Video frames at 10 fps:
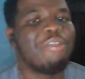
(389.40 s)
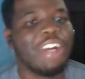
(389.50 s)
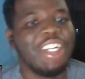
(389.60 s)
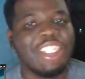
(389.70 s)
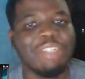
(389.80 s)

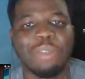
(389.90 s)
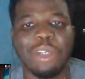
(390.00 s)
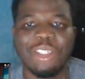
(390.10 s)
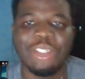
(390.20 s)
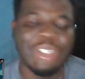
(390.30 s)
friendship
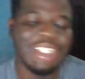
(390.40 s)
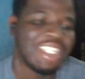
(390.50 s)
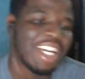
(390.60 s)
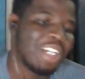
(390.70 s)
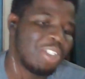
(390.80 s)
turns to
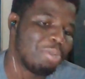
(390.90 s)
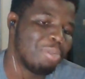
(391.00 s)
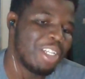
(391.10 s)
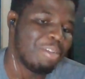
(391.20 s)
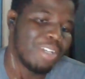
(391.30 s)

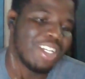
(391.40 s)
entitlement.